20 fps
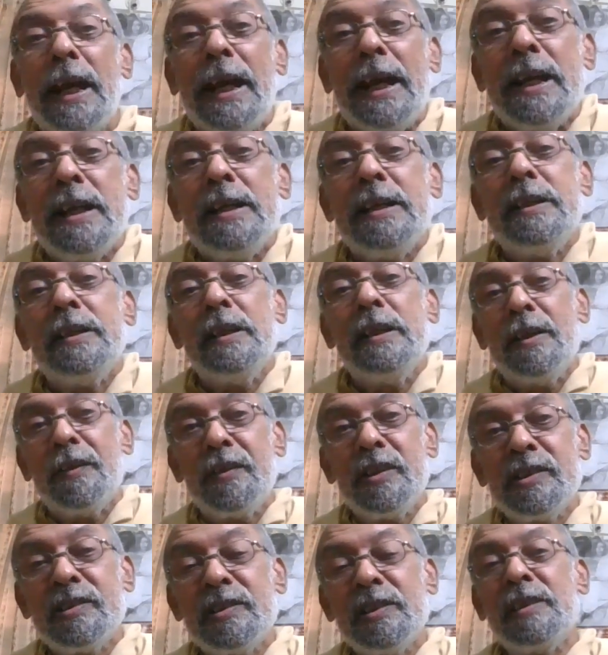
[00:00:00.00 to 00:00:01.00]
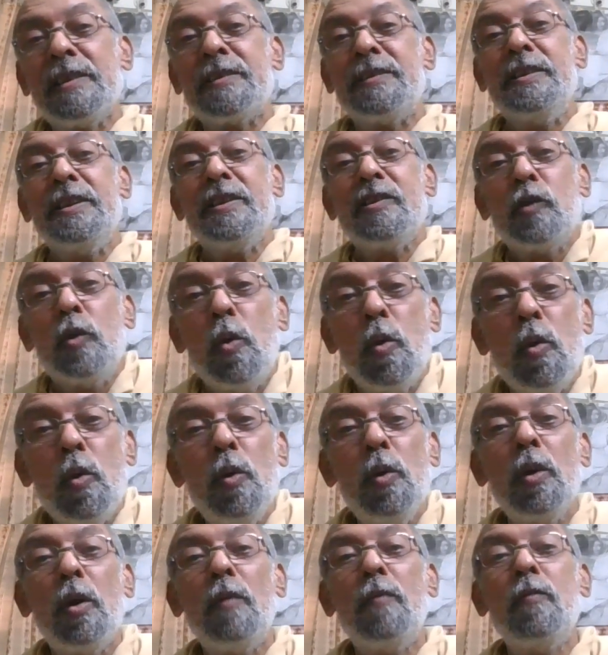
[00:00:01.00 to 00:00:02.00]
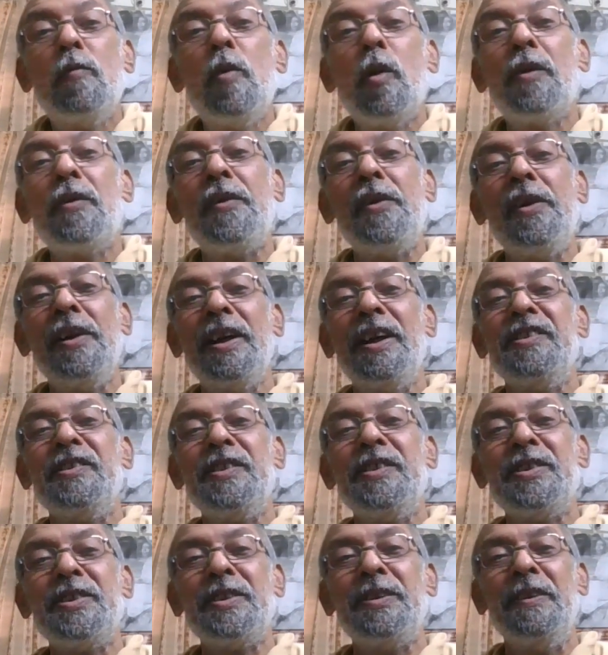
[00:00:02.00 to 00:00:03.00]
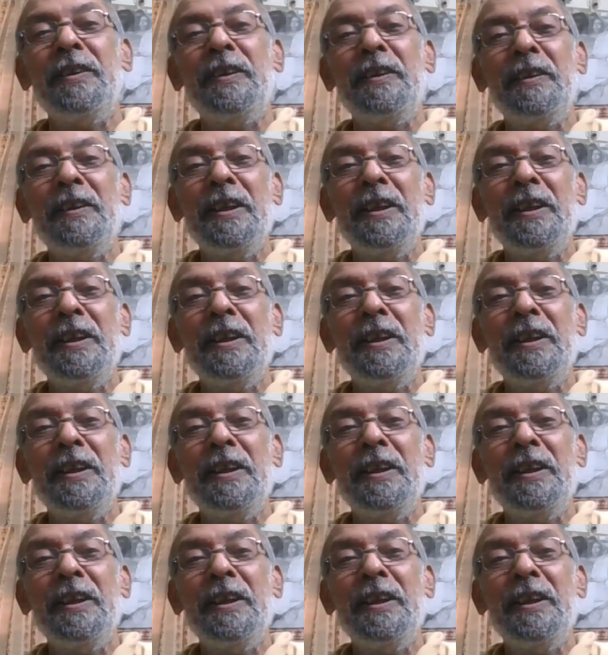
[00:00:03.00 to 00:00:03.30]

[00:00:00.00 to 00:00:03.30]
end result, this goal of God realization.